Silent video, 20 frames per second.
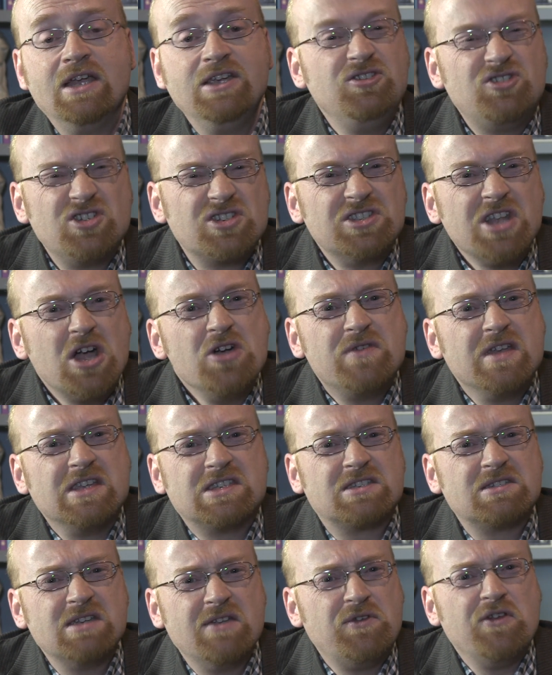You just know
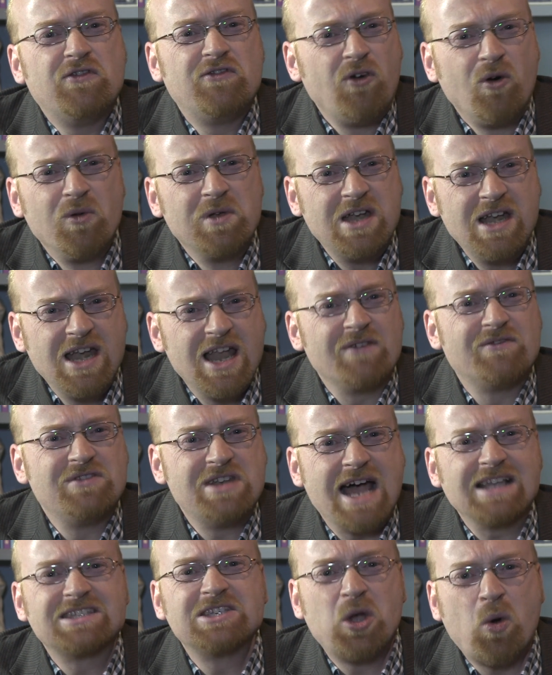this if you've fallen in love
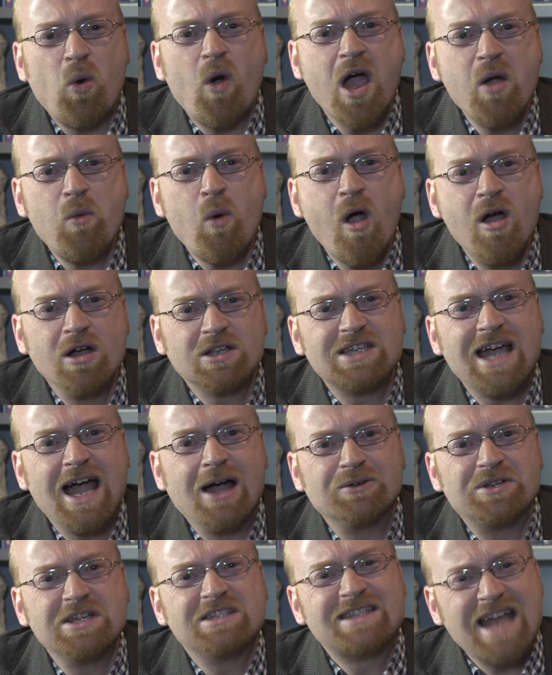and it hasn't quite worked
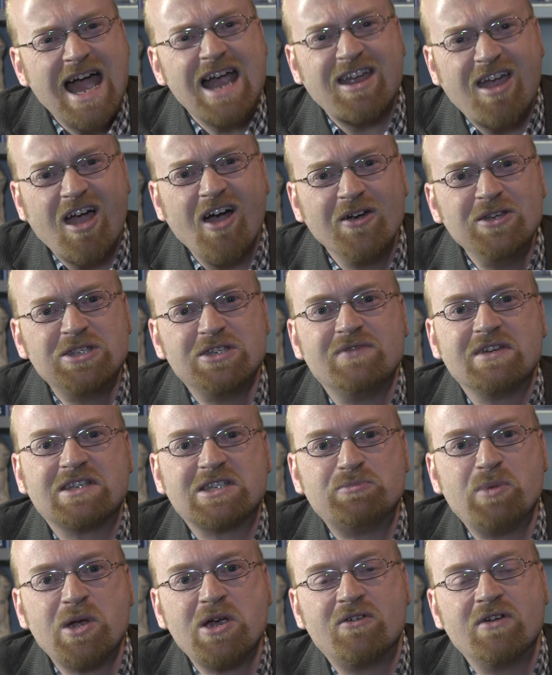out. It's that kind of
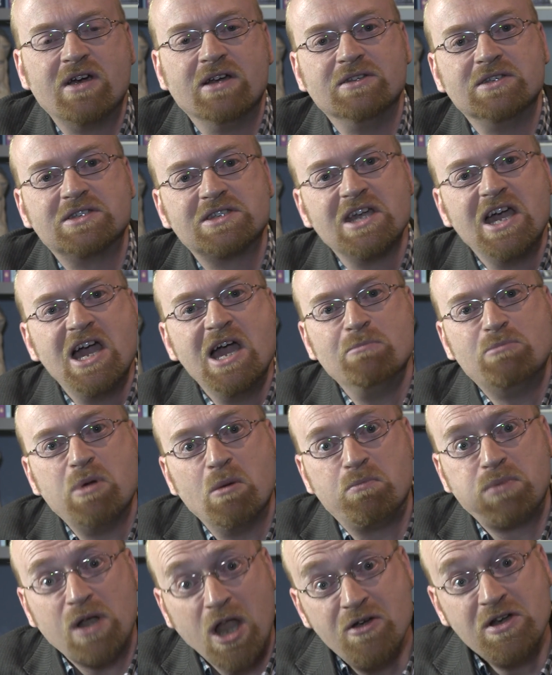experience,
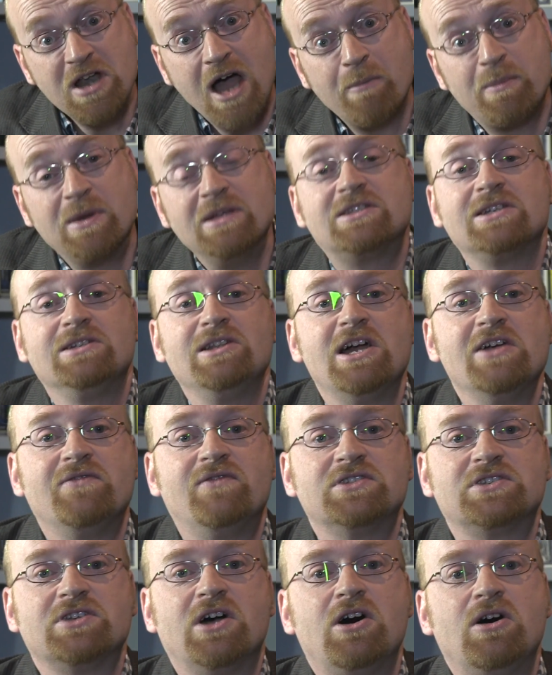but blown up into
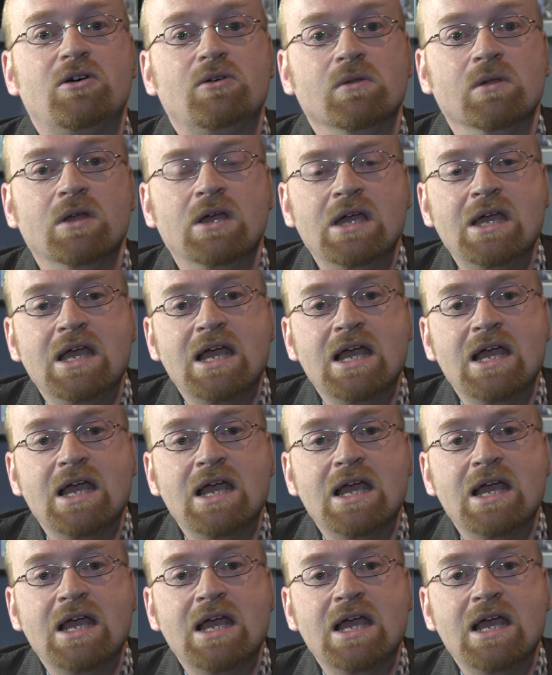life as a whole.